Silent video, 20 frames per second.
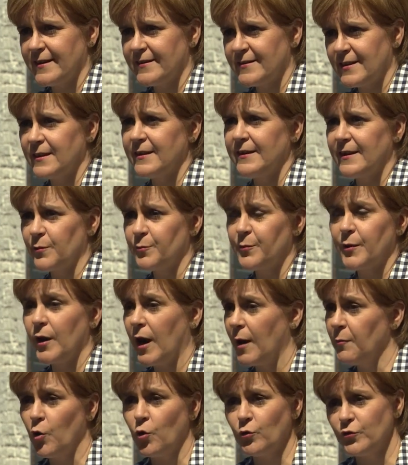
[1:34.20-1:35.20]
is clear, but
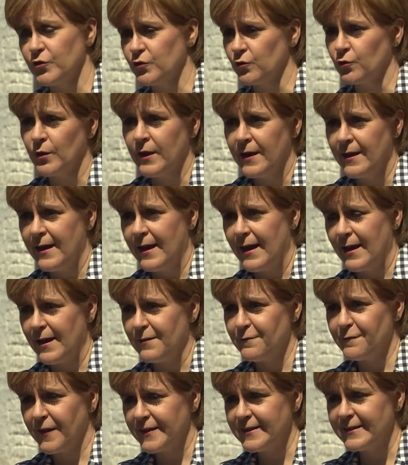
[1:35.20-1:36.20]
I'm also Uh,
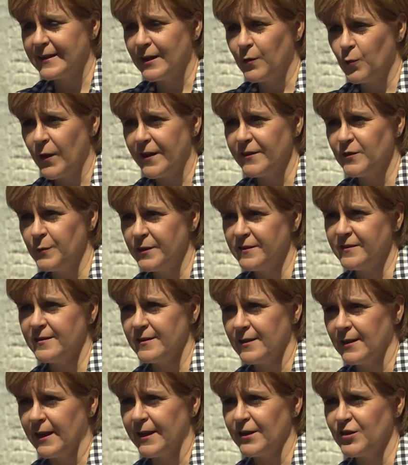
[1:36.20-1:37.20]
fighting a
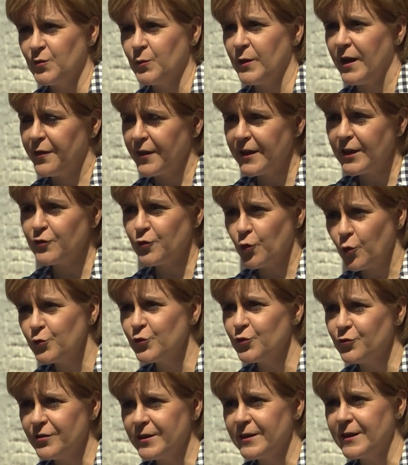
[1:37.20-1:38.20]
Westminster election where I think it's
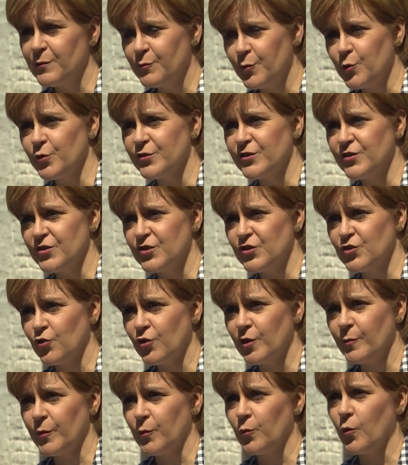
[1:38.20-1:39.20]
also really important to
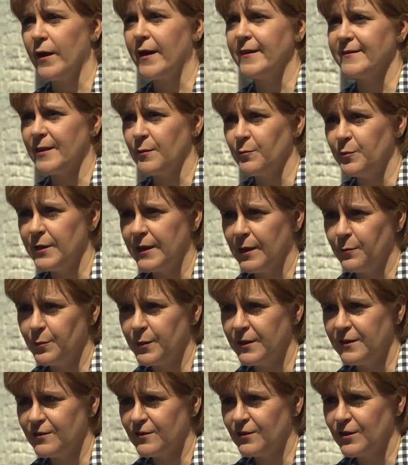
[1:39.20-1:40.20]
talk about what S N P M
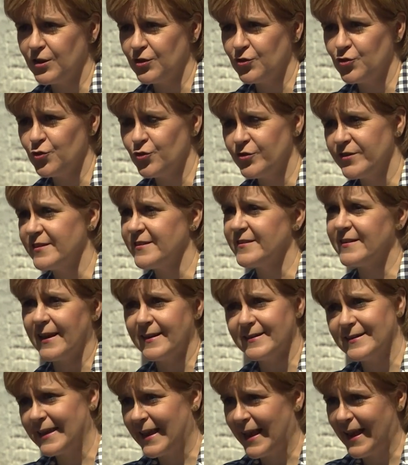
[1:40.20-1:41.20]
Ps can do to
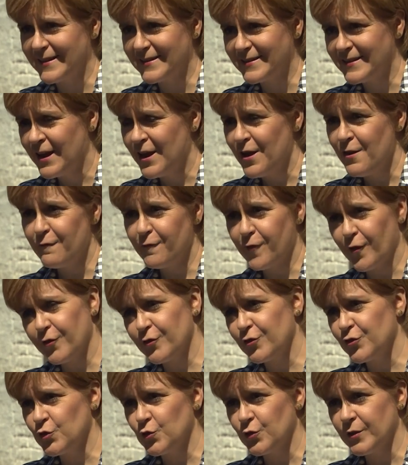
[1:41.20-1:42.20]
stand against further
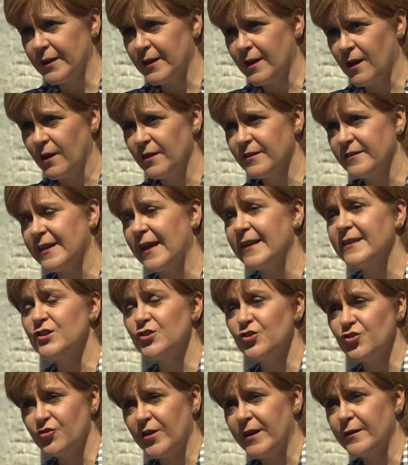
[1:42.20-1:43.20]
Tory cuts and to
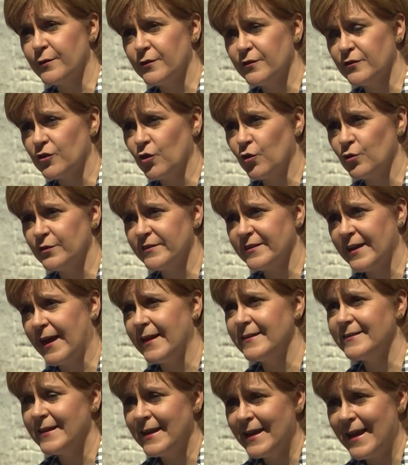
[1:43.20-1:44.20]
strengthen Scotland's
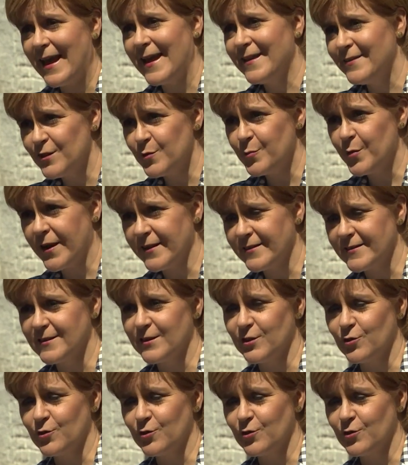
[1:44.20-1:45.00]
hand in the Brexit